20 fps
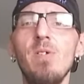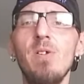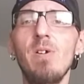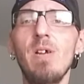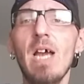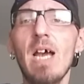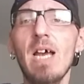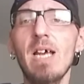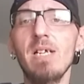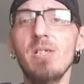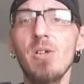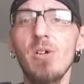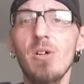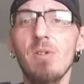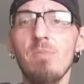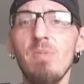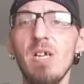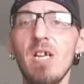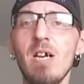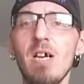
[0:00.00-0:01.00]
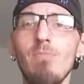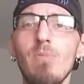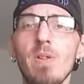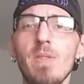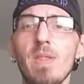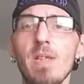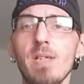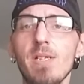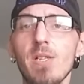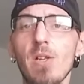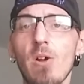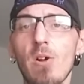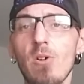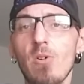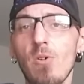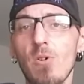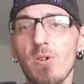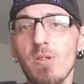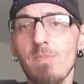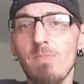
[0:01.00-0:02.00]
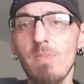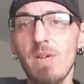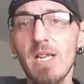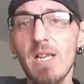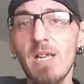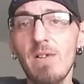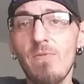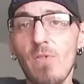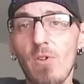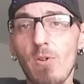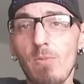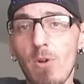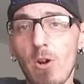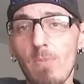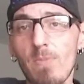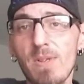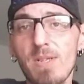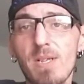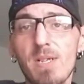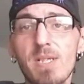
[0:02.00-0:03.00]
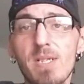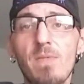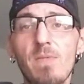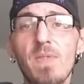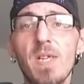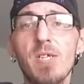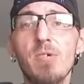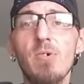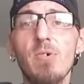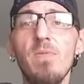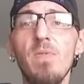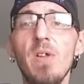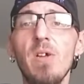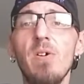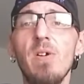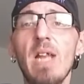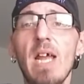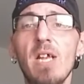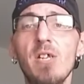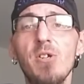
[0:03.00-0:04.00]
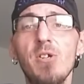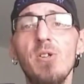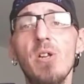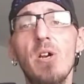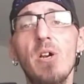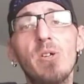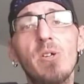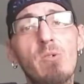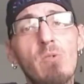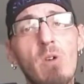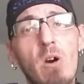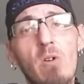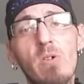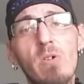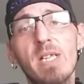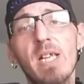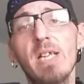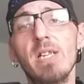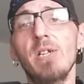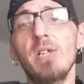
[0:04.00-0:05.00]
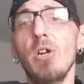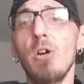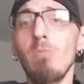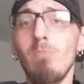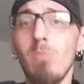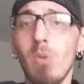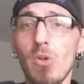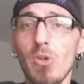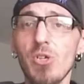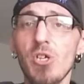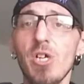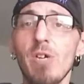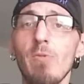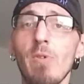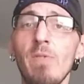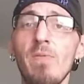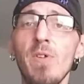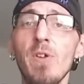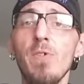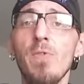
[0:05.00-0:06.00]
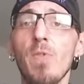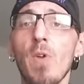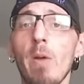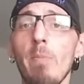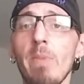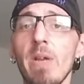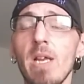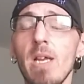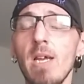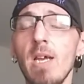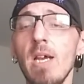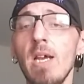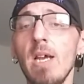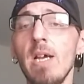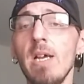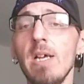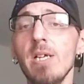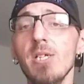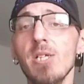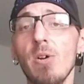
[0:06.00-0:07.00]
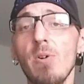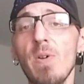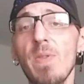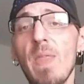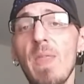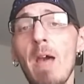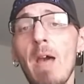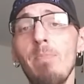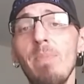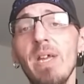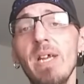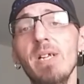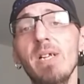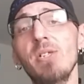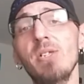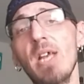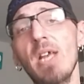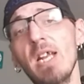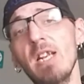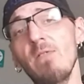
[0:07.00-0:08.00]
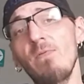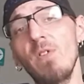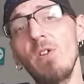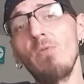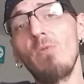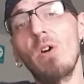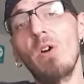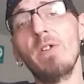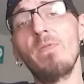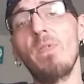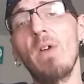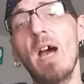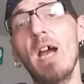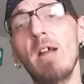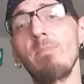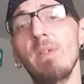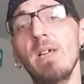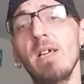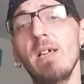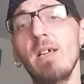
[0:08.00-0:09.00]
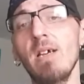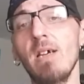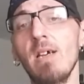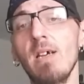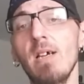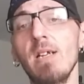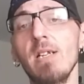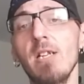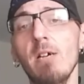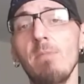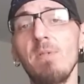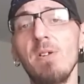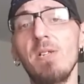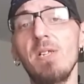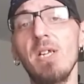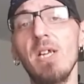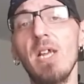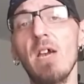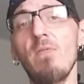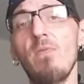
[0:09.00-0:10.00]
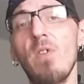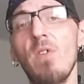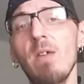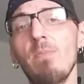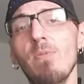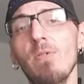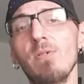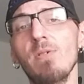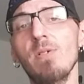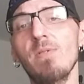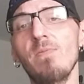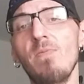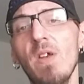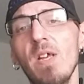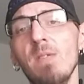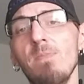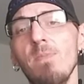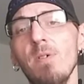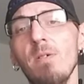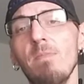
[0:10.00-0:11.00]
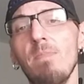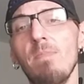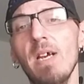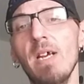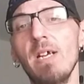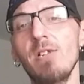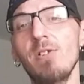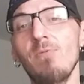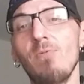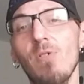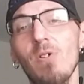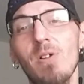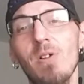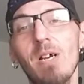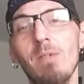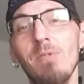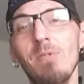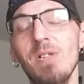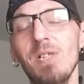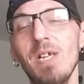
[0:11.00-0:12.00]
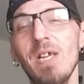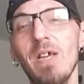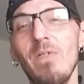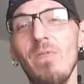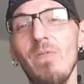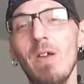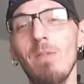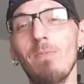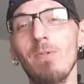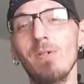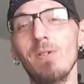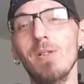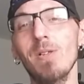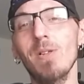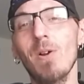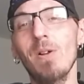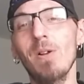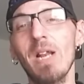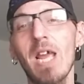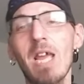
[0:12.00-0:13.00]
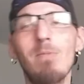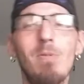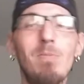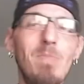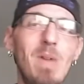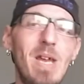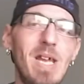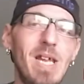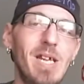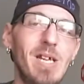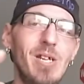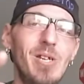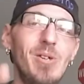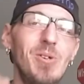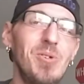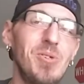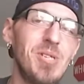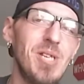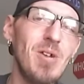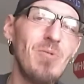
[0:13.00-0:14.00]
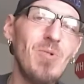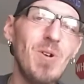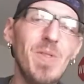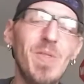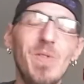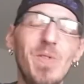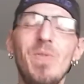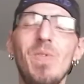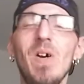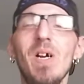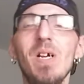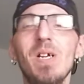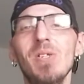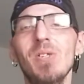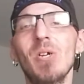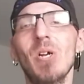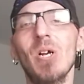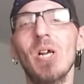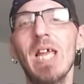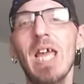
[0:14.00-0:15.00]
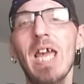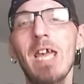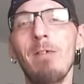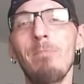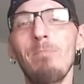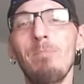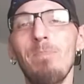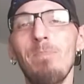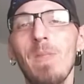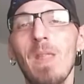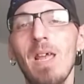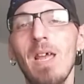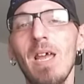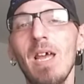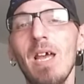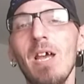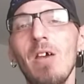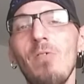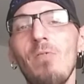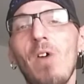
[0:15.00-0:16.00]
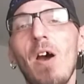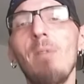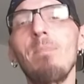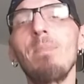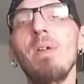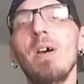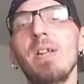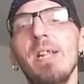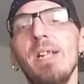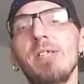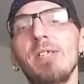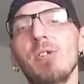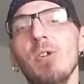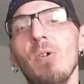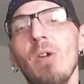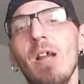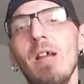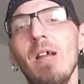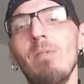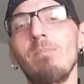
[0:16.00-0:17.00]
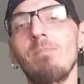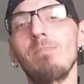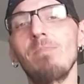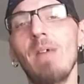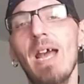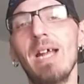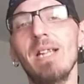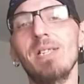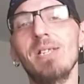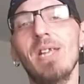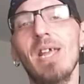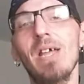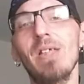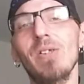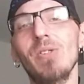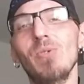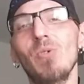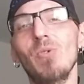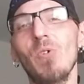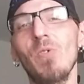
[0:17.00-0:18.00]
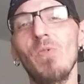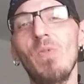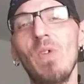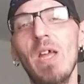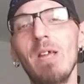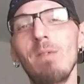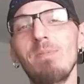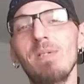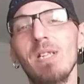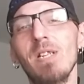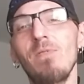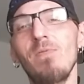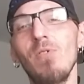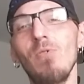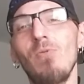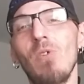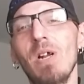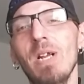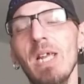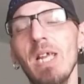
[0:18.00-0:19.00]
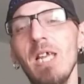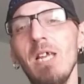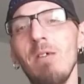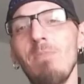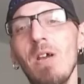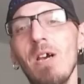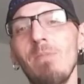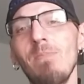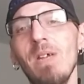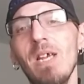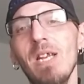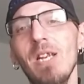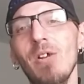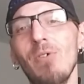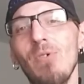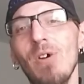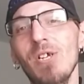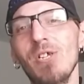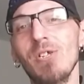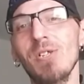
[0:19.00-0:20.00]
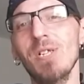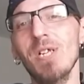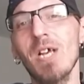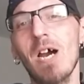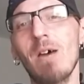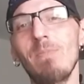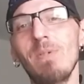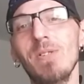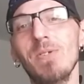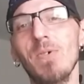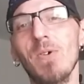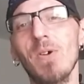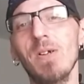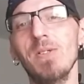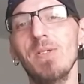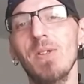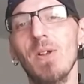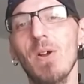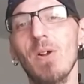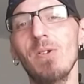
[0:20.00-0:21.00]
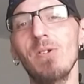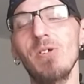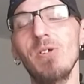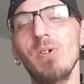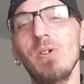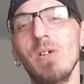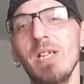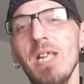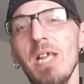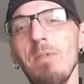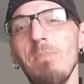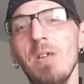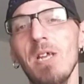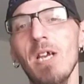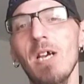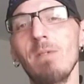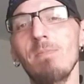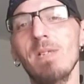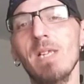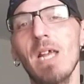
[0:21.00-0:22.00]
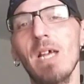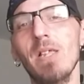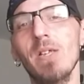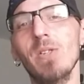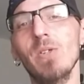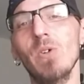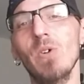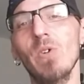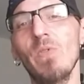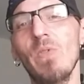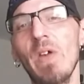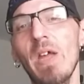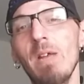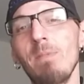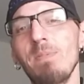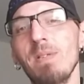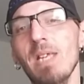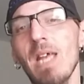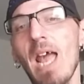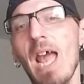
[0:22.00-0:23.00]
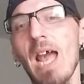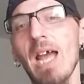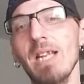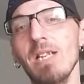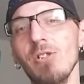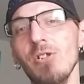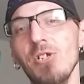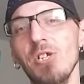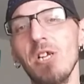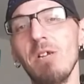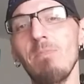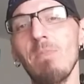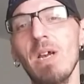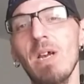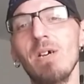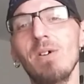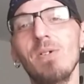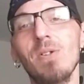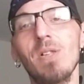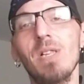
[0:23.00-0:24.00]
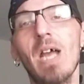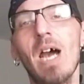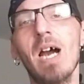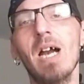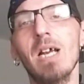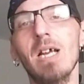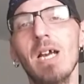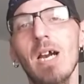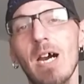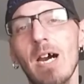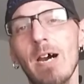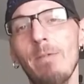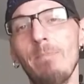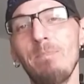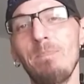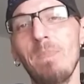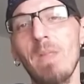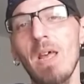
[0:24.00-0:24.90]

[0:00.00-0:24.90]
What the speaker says: You guys hooked me up with this Dark Horse Mini for purposes of this review, and as you know, you always get a no bullshit review from me. So with that being said, if you want to find me, WTF Vapors Facebook page, where WTF Vapors is our name, and making you say what the fuck is our game. Find me on Instagram at Skeletor Vapes, and if you want to email me any questions, comments, or concerns, you can hit me up, skeletorvapes@gmail.com.